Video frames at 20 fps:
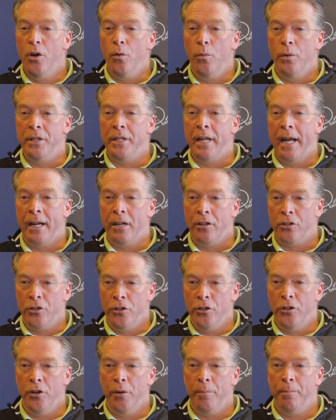When Tiger
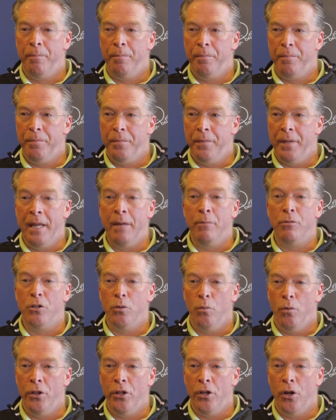turned up, he was
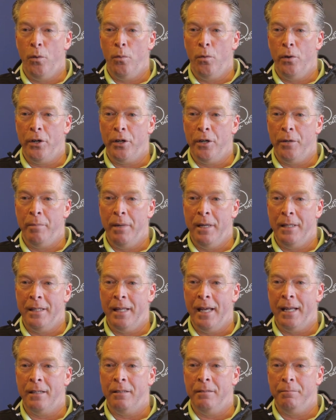the one they all wanted to beat.
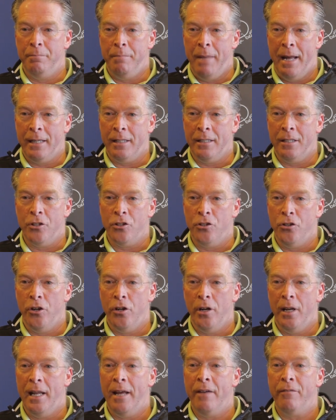That mantle has now
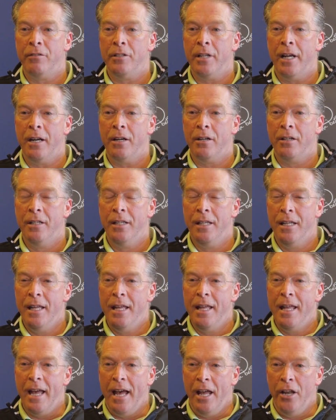left Tiger,
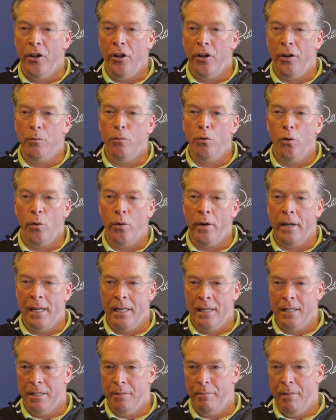and now Rory
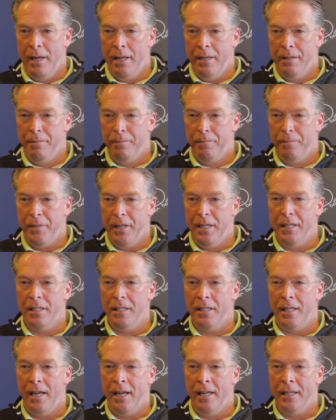is the man. He's
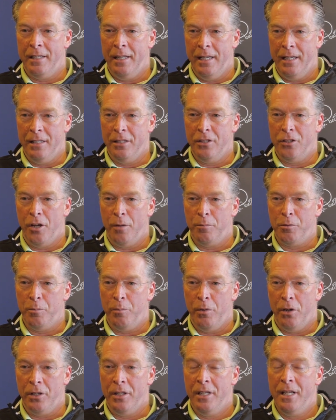the guy taking the top
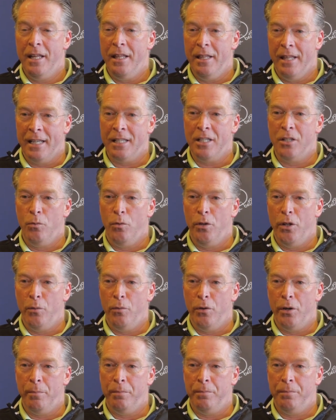spot. That's the one they
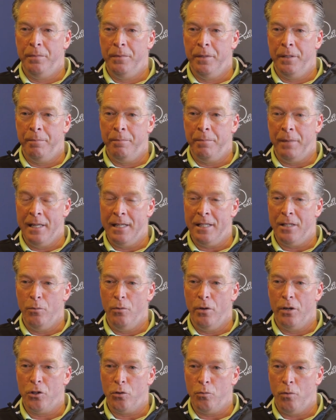want to, the place they
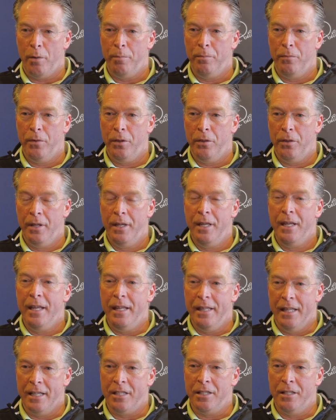want to swap with.
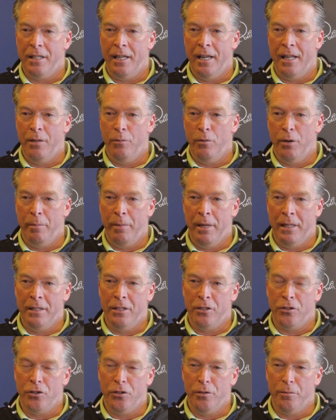That's the guy they want to beat in
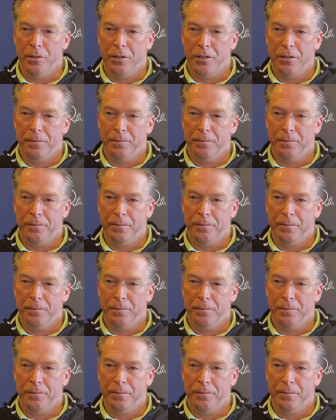the tournament.